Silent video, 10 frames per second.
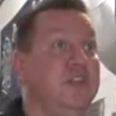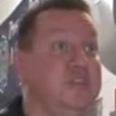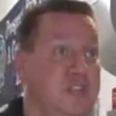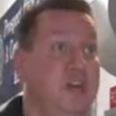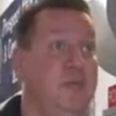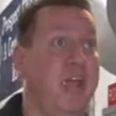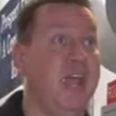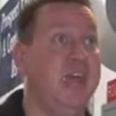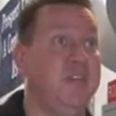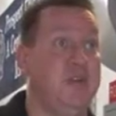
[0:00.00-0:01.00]
Lose a limb, right?
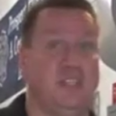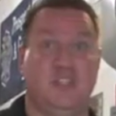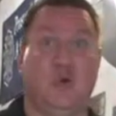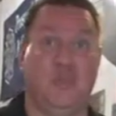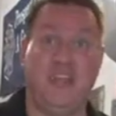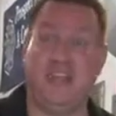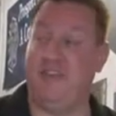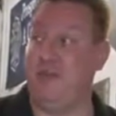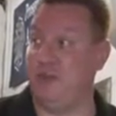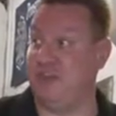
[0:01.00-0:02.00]
There was this whole thing that
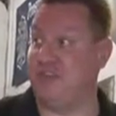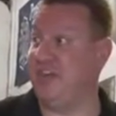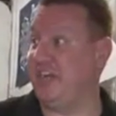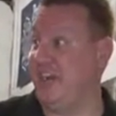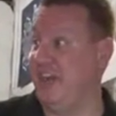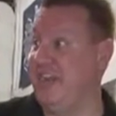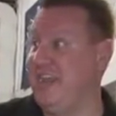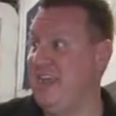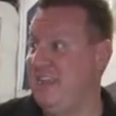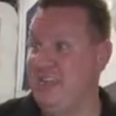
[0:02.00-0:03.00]
if you put a tourniquet on,
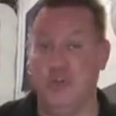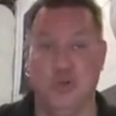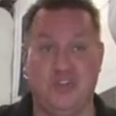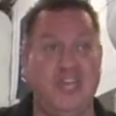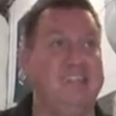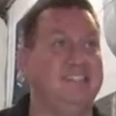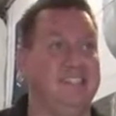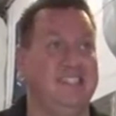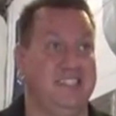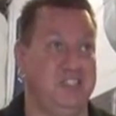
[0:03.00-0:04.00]
that you were
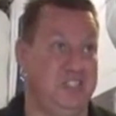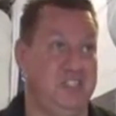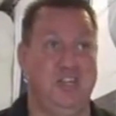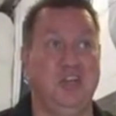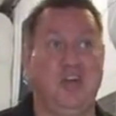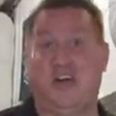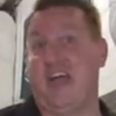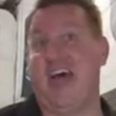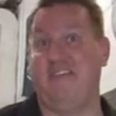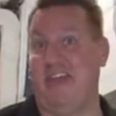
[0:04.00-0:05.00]
destined to no
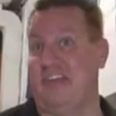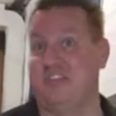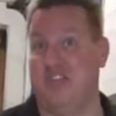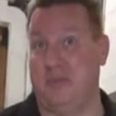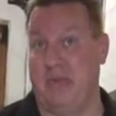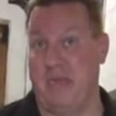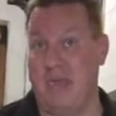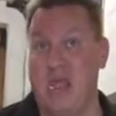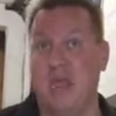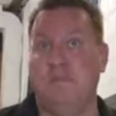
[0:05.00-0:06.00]
longer have that extremity.
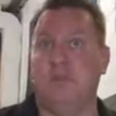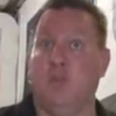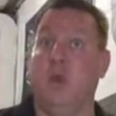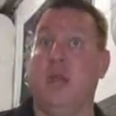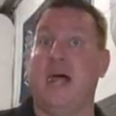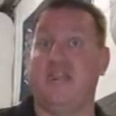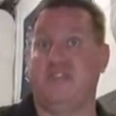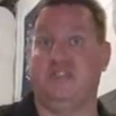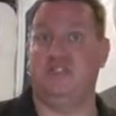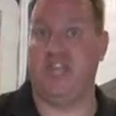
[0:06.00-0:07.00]
Well, a lot of
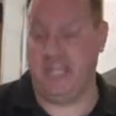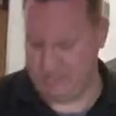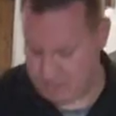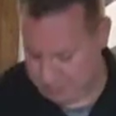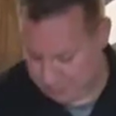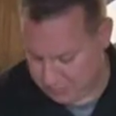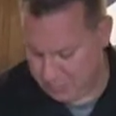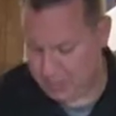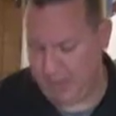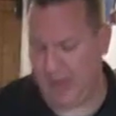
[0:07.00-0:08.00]
things have changed.
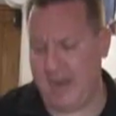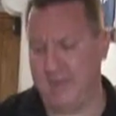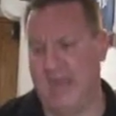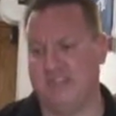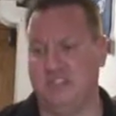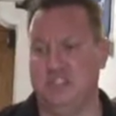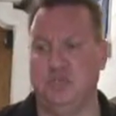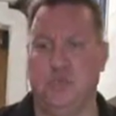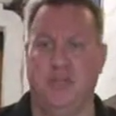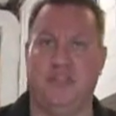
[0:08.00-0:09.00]
A lot of it has to do
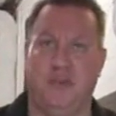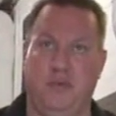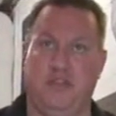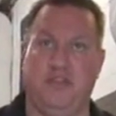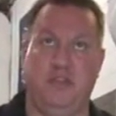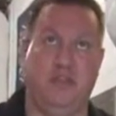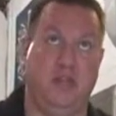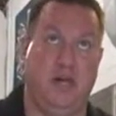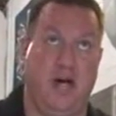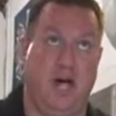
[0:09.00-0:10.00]
with
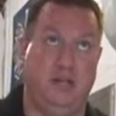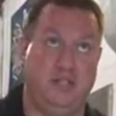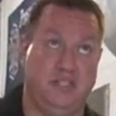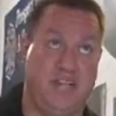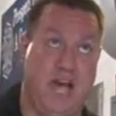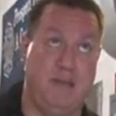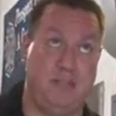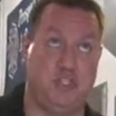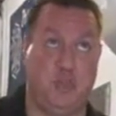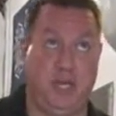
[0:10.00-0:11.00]
the time
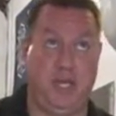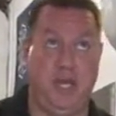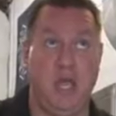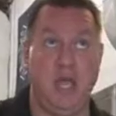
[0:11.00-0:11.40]
between